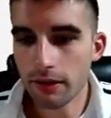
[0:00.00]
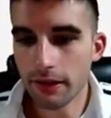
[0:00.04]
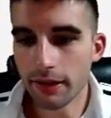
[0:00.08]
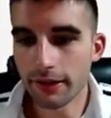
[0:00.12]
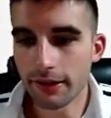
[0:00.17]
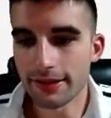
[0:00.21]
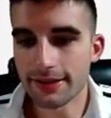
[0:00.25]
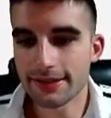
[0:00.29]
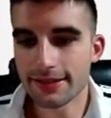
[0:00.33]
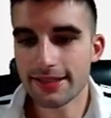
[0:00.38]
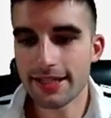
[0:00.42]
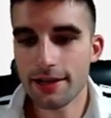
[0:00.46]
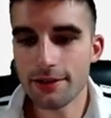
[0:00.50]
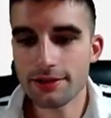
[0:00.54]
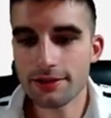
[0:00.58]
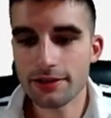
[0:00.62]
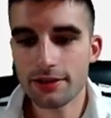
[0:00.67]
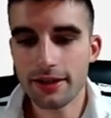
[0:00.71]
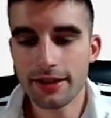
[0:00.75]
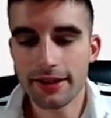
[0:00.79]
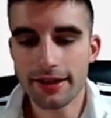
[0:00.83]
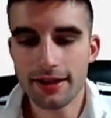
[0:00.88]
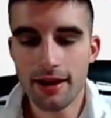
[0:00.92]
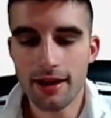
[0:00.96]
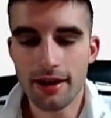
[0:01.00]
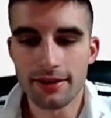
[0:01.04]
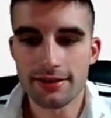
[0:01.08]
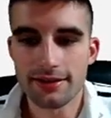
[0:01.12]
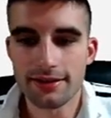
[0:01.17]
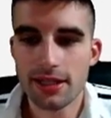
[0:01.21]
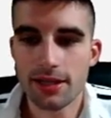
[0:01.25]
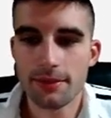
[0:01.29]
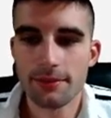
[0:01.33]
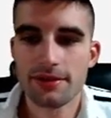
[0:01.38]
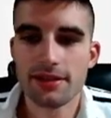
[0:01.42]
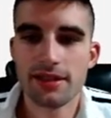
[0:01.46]
And it sounds like
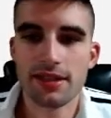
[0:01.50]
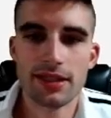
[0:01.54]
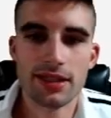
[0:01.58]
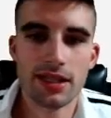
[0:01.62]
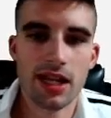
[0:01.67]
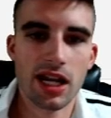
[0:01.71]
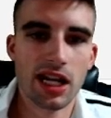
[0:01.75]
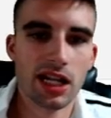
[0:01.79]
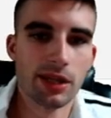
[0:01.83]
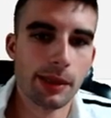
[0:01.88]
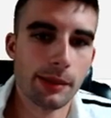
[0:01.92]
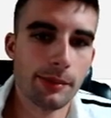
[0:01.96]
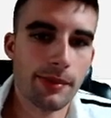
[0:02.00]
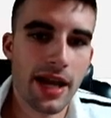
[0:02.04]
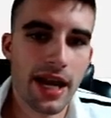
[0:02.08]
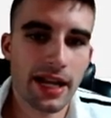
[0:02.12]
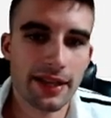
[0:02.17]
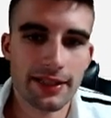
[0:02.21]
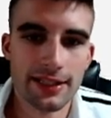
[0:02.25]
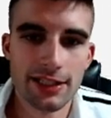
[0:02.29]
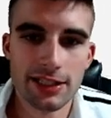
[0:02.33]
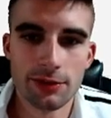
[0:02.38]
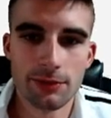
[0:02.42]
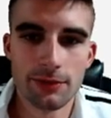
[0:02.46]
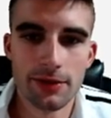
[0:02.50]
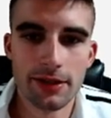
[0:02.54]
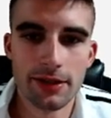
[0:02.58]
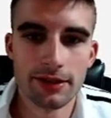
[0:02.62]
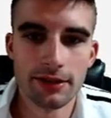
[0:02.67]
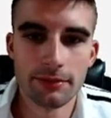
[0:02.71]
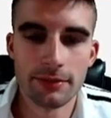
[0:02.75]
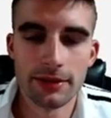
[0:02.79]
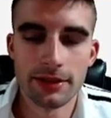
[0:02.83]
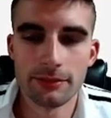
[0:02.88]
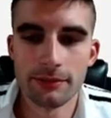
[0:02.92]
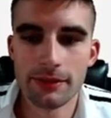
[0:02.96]
CMC is not going to be back this week.
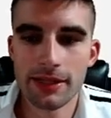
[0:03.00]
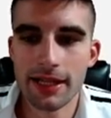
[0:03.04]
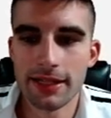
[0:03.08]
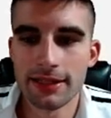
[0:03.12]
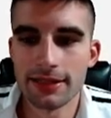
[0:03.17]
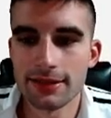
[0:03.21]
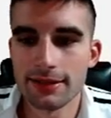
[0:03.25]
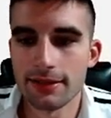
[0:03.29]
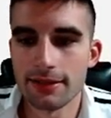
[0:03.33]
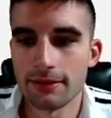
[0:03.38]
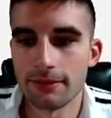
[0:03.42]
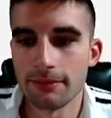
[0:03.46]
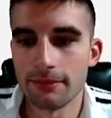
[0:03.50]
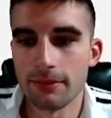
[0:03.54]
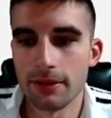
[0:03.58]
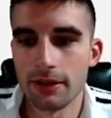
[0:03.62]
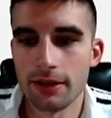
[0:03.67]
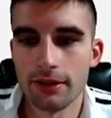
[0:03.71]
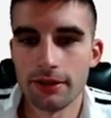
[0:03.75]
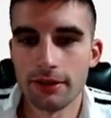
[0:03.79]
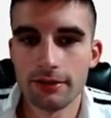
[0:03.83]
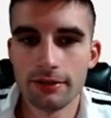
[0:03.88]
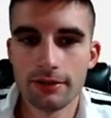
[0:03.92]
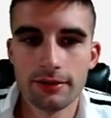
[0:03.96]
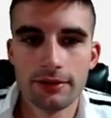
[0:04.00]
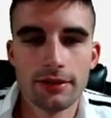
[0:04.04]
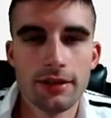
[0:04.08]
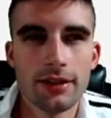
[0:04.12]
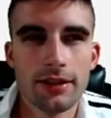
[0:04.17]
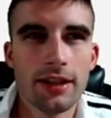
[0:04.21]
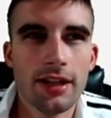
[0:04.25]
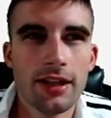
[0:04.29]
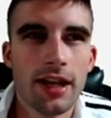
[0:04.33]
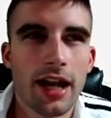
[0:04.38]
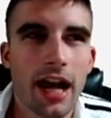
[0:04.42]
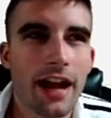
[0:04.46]
I mean, we had some
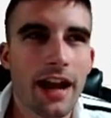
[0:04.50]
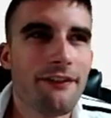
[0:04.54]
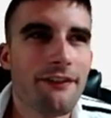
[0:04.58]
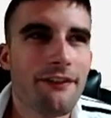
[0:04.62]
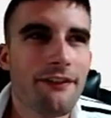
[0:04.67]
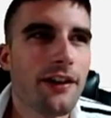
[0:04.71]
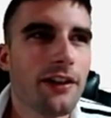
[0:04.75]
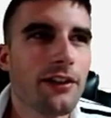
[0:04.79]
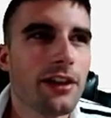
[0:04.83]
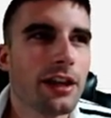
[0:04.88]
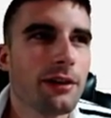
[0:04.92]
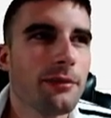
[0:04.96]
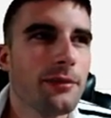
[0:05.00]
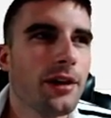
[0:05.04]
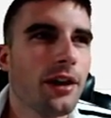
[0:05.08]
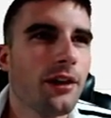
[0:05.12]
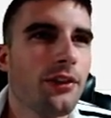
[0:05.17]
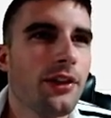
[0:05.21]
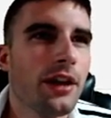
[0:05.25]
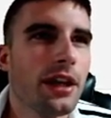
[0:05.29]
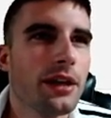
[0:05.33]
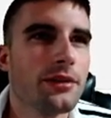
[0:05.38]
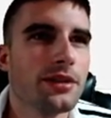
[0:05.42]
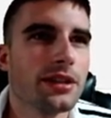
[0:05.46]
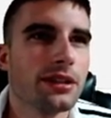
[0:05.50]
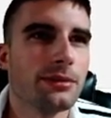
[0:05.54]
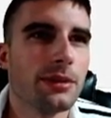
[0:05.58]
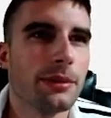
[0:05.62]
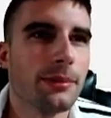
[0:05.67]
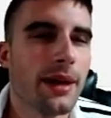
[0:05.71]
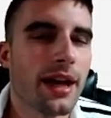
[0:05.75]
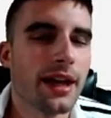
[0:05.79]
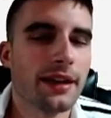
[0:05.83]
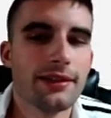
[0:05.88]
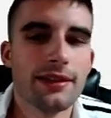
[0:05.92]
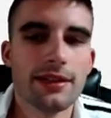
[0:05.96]
I felt like we all thought he was going to be
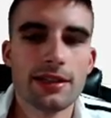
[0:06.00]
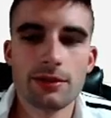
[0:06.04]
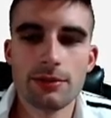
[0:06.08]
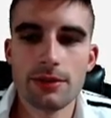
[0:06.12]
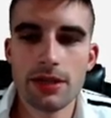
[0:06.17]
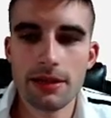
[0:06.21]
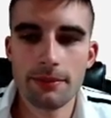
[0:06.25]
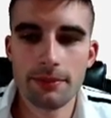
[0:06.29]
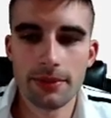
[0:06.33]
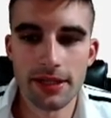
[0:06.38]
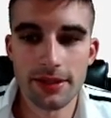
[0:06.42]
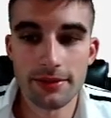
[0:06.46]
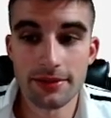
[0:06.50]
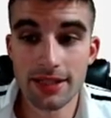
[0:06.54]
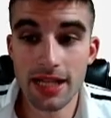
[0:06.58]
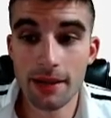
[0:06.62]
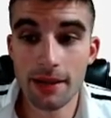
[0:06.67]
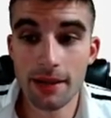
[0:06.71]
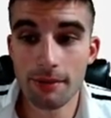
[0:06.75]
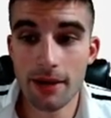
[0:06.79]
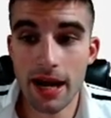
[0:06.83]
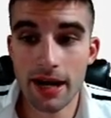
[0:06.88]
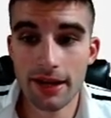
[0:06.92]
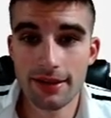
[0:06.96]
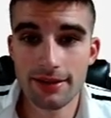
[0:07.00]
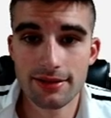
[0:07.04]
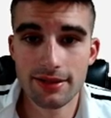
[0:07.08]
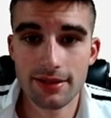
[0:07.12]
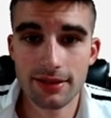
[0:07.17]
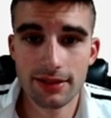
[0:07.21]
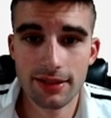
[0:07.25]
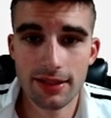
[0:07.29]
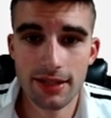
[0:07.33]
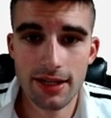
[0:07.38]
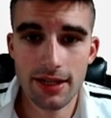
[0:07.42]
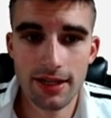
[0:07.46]
back this week, but he was not
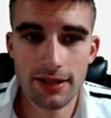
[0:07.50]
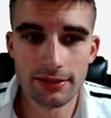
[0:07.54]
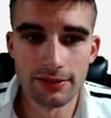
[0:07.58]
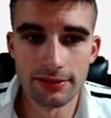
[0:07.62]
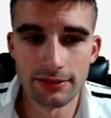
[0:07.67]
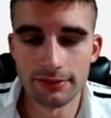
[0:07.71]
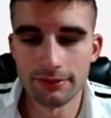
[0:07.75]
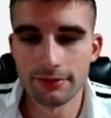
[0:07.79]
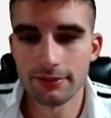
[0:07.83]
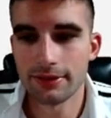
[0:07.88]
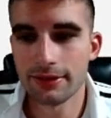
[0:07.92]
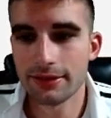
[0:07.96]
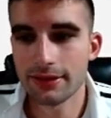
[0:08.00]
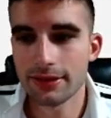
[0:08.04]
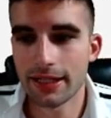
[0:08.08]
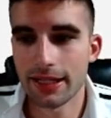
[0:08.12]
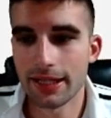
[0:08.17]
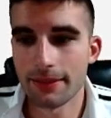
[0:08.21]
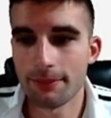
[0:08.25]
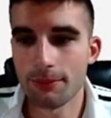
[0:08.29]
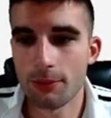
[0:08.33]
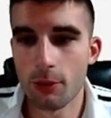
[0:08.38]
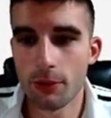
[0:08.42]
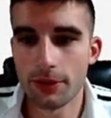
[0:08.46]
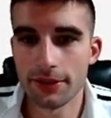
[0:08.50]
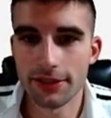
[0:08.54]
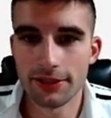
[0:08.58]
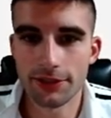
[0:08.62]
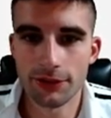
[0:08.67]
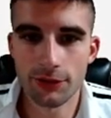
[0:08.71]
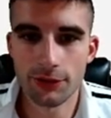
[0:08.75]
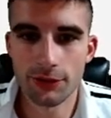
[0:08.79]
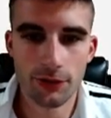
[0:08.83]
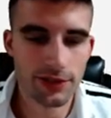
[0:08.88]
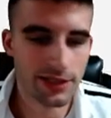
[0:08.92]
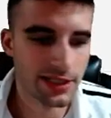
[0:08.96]
practicing today, and it's kind of
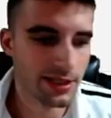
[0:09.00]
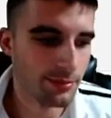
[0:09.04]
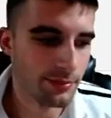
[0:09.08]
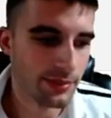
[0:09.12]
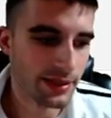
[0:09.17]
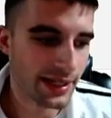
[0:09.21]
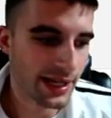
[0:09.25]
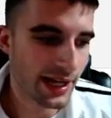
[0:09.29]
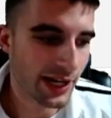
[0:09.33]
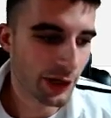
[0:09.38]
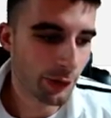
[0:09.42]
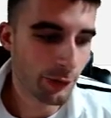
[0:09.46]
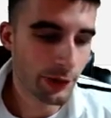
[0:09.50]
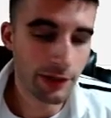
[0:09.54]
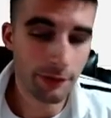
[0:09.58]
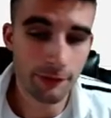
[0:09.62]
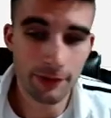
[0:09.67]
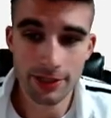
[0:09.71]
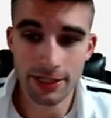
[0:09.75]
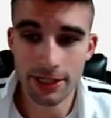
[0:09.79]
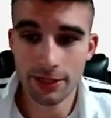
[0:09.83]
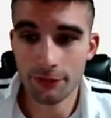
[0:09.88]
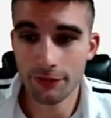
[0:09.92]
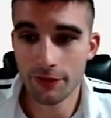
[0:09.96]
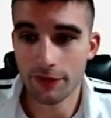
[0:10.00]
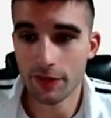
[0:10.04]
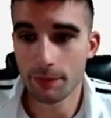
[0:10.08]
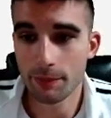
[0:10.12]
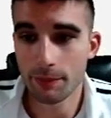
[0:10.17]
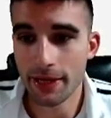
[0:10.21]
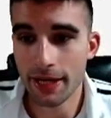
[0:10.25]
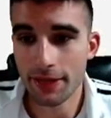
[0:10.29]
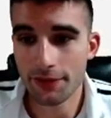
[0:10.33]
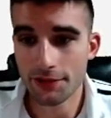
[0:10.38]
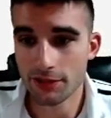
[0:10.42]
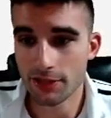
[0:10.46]
pointing towards him being out a week, which I don't think the
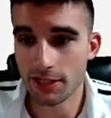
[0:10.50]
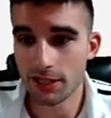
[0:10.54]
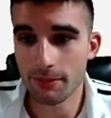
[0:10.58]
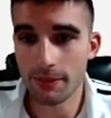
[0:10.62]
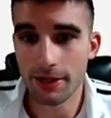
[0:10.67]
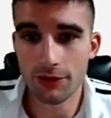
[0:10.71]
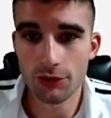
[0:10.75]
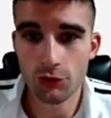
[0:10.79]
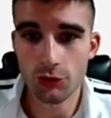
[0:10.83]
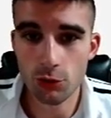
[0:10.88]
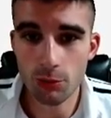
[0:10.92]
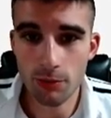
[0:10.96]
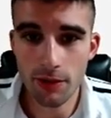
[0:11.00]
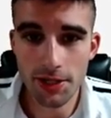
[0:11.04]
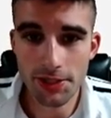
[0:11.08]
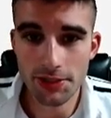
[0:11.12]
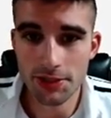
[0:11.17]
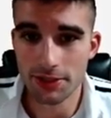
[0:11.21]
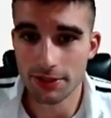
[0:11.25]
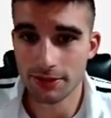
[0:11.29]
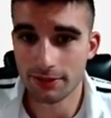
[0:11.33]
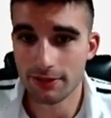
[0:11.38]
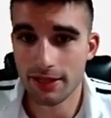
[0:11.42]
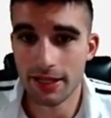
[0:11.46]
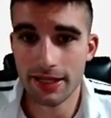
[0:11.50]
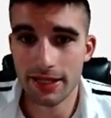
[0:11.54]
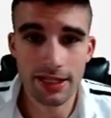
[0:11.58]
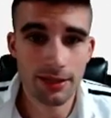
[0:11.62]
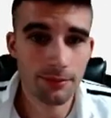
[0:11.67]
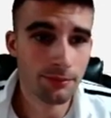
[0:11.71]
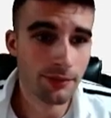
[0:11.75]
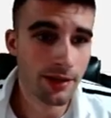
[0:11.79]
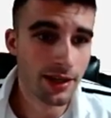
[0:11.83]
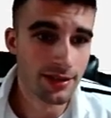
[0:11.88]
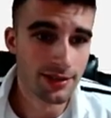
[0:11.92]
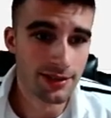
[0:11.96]
Panthers are going to mind too much. Just let
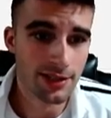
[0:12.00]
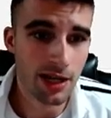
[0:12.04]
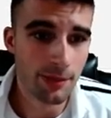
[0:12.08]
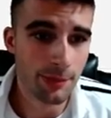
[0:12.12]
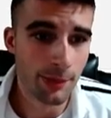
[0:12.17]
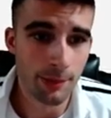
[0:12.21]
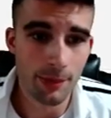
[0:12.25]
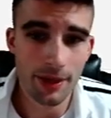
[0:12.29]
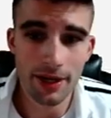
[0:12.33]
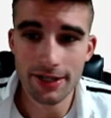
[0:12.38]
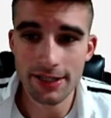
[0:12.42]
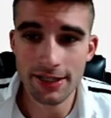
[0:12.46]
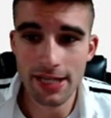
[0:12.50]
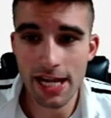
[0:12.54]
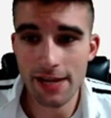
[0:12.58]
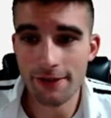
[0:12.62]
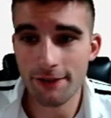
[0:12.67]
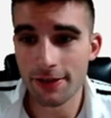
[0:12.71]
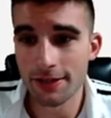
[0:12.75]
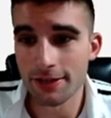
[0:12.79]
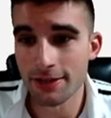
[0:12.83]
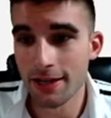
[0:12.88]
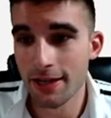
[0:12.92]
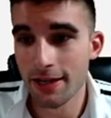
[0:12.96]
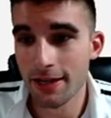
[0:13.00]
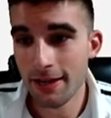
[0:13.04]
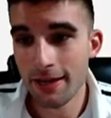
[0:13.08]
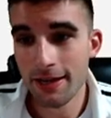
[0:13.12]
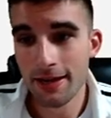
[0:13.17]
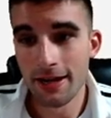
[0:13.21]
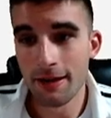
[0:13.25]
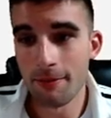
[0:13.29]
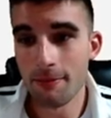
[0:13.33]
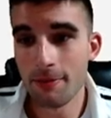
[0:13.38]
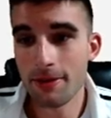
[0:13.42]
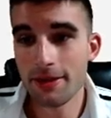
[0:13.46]
him rest up. And Mike Davis,
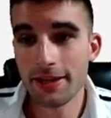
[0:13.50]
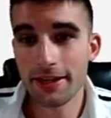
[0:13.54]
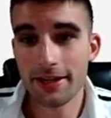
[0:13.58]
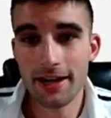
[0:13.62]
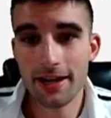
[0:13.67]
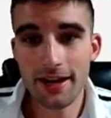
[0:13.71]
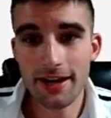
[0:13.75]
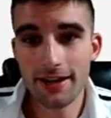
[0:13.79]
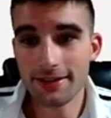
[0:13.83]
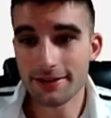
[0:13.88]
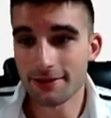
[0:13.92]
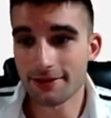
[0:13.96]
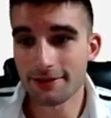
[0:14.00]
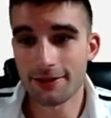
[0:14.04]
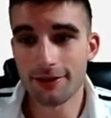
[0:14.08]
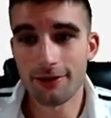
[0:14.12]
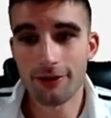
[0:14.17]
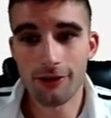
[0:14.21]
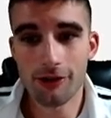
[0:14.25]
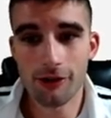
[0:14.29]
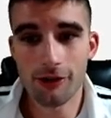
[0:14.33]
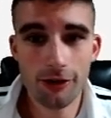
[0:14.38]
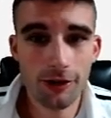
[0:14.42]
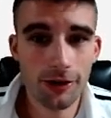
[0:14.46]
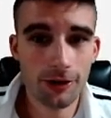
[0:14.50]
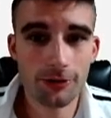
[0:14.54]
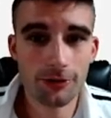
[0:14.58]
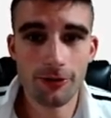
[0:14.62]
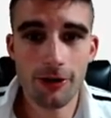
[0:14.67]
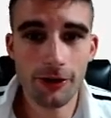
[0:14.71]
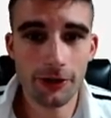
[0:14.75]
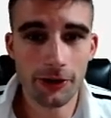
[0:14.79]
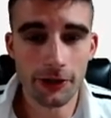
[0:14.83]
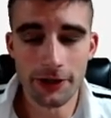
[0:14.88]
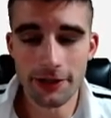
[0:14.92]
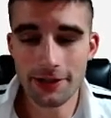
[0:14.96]
I mean, the guy is just a hard
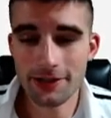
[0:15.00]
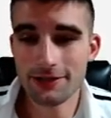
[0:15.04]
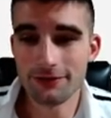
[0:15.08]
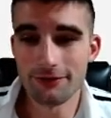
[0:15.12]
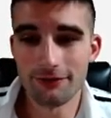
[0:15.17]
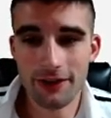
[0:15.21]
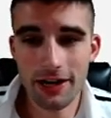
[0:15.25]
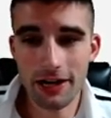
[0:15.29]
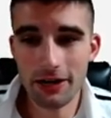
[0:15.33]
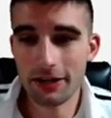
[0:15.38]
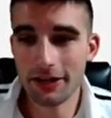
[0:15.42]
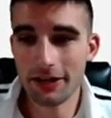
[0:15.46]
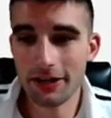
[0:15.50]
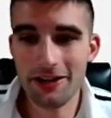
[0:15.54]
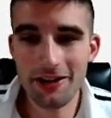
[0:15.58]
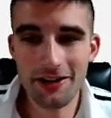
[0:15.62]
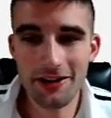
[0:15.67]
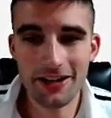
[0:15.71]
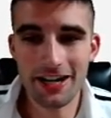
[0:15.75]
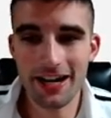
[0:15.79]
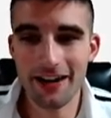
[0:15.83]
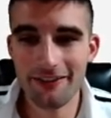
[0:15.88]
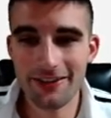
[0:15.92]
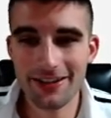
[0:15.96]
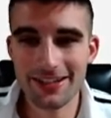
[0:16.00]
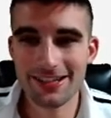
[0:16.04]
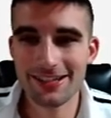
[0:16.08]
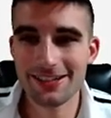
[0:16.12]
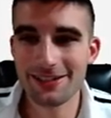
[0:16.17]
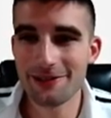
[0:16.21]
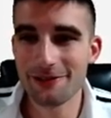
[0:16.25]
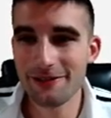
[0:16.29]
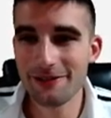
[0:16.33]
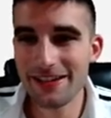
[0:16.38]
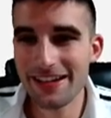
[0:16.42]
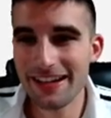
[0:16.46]
runner. He's just very good every
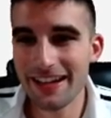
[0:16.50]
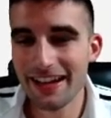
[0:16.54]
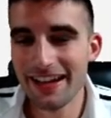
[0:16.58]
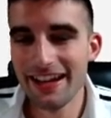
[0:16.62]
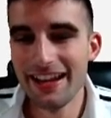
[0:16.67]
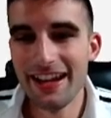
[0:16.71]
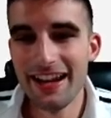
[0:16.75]
single week.